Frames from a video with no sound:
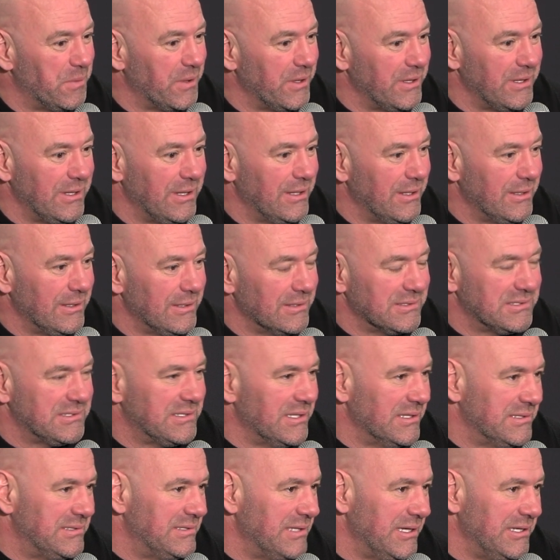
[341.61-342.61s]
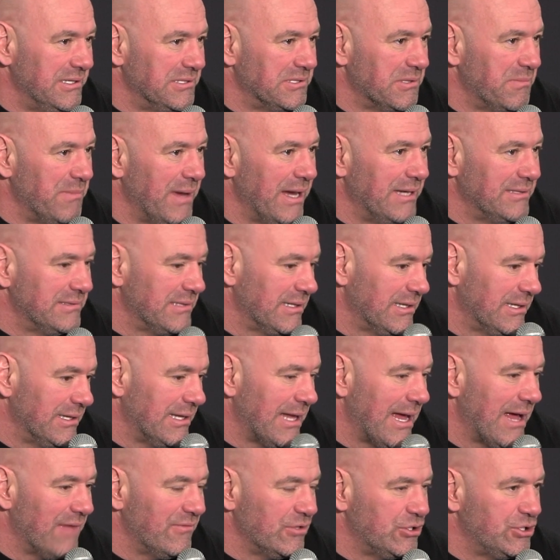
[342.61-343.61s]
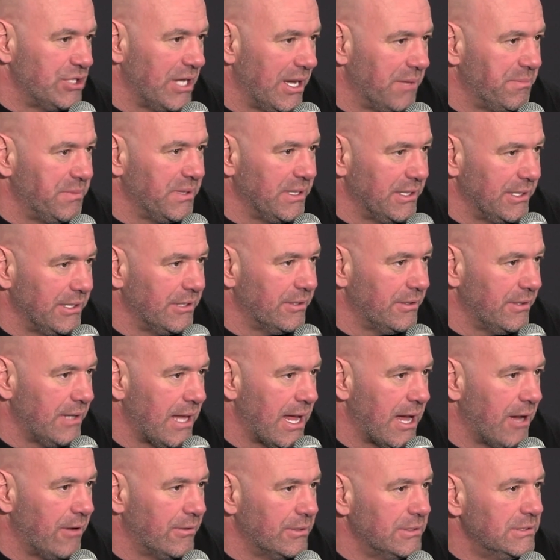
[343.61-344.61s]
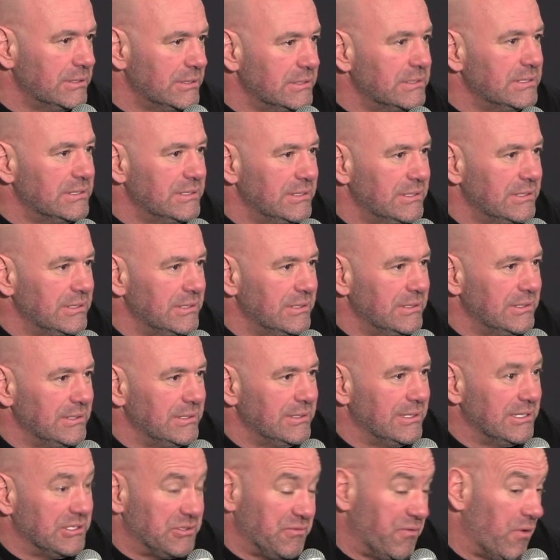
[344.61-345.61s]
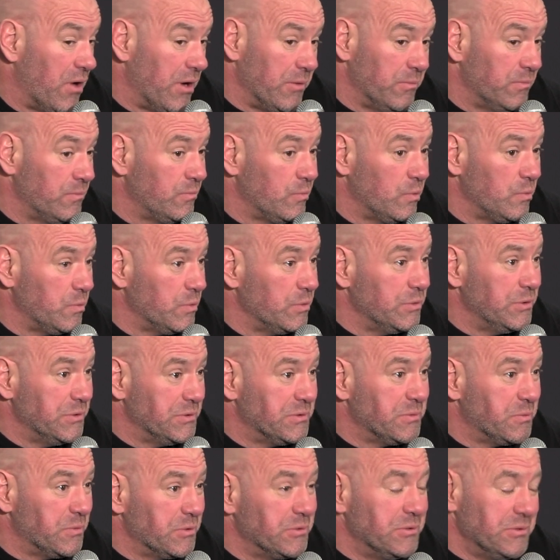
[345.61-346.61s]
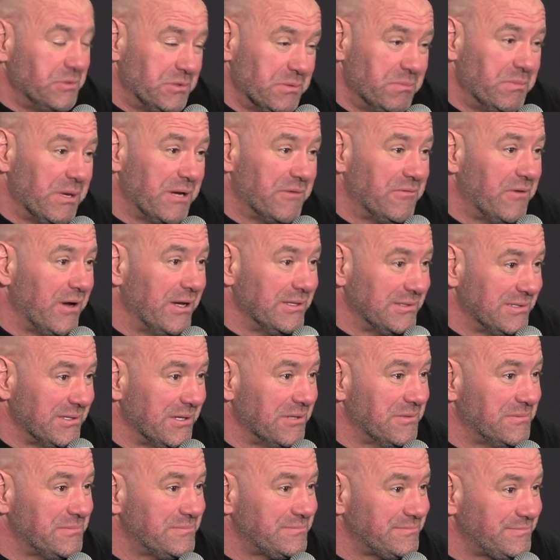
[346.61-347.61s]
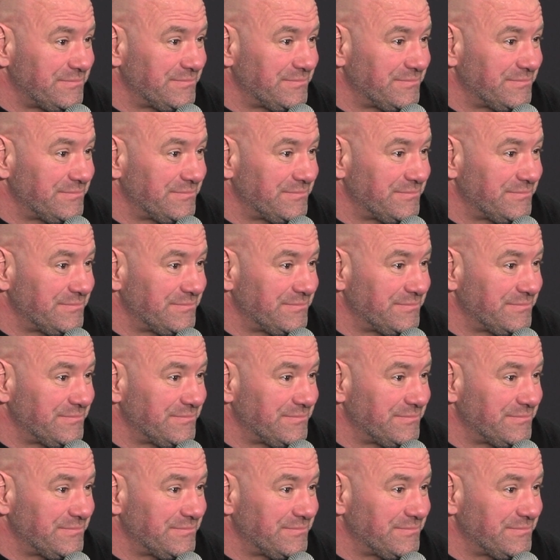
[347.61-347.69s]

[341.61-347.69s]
But this city's amazing, and to have a champion here now, it's fun. We'll do some big fights here.